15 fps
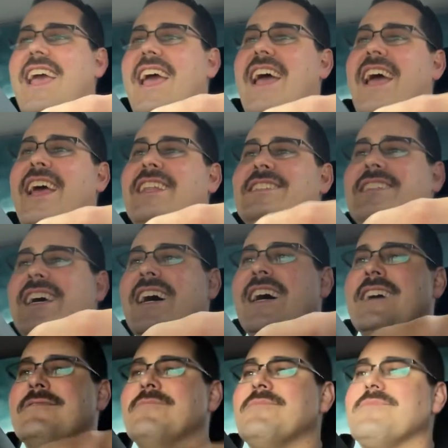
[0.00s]

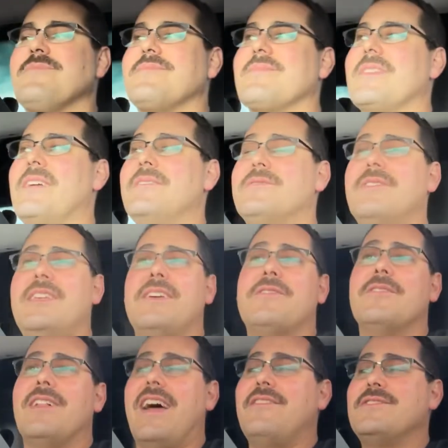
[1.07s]
And it's really
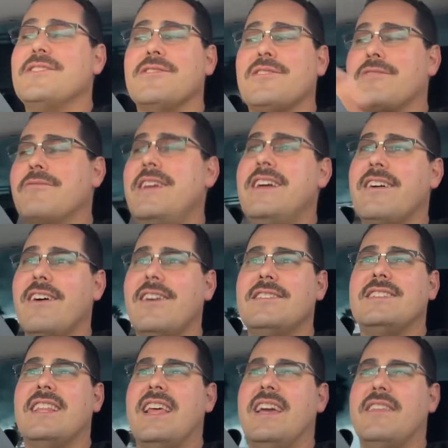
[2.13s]
cool. I've sold 3
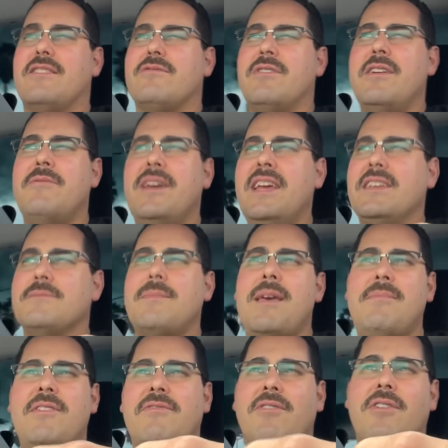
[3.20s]
cars in like 3 weeks,
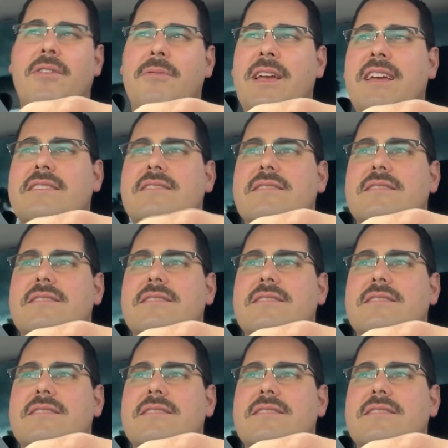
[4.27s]
maybe 4 weeks.